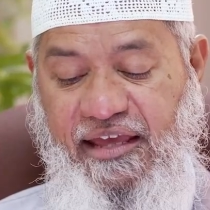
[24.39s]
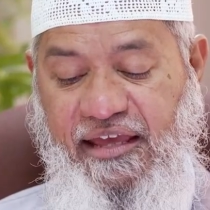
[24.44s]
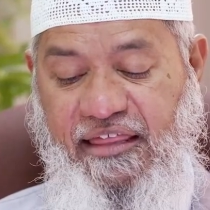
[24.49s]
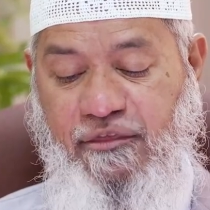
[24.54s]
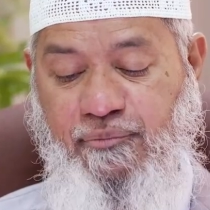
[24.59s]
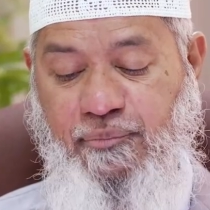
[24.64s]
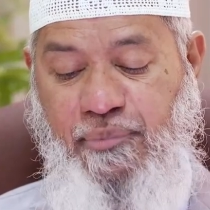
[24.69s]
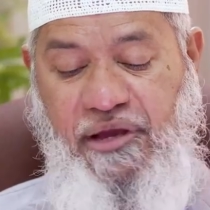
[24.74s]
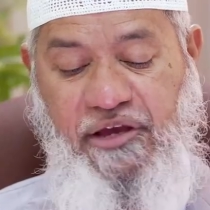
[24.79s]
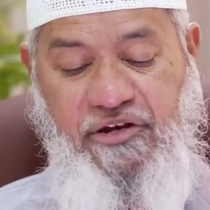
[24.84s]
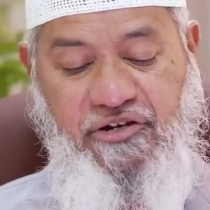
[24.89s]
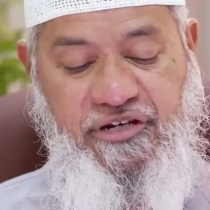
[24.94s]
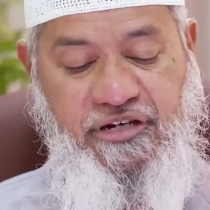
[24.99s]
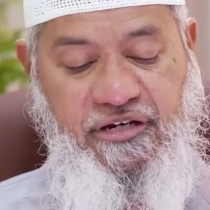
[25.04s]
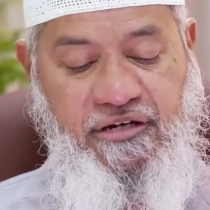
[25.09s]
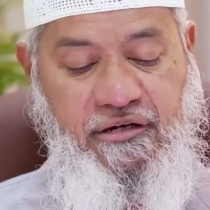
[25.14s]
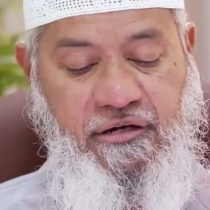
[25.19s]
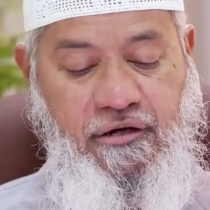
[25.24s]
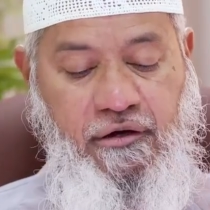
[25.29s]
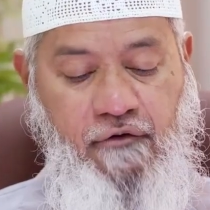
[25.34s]

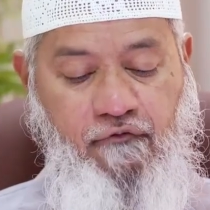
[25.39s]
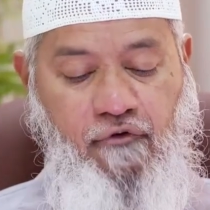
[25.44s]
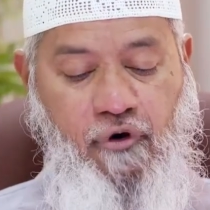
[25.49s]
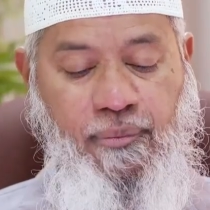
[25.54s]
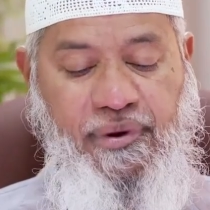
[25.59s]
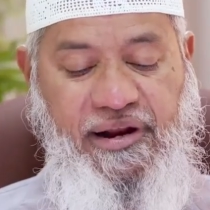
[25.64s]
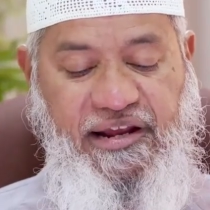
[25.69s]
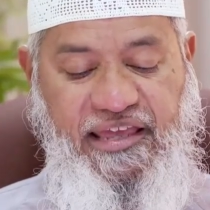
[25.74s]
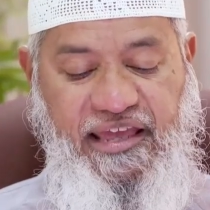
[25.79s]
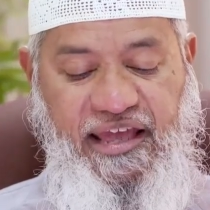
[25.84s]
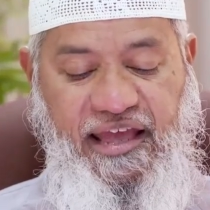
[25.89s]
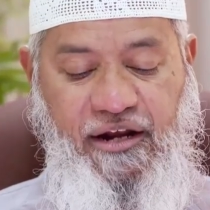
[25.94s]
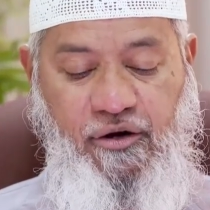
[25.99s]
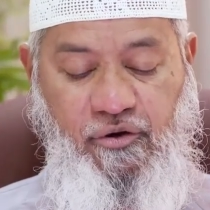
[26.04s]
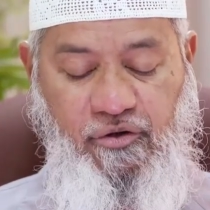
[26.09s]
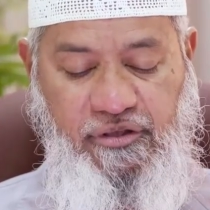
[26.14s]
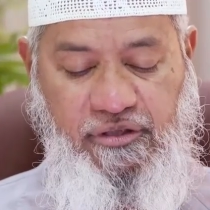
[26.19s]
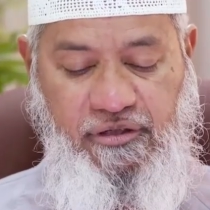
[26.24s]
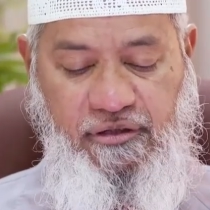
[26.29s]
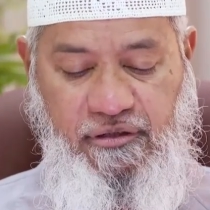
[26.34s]
expiation for breaking an
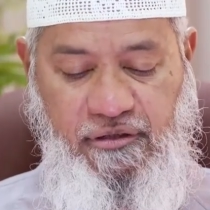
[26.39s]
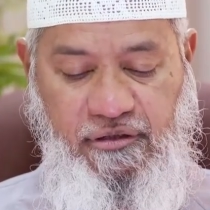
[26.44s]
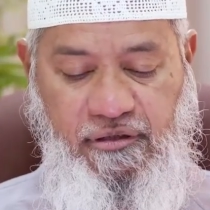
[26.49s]
oath,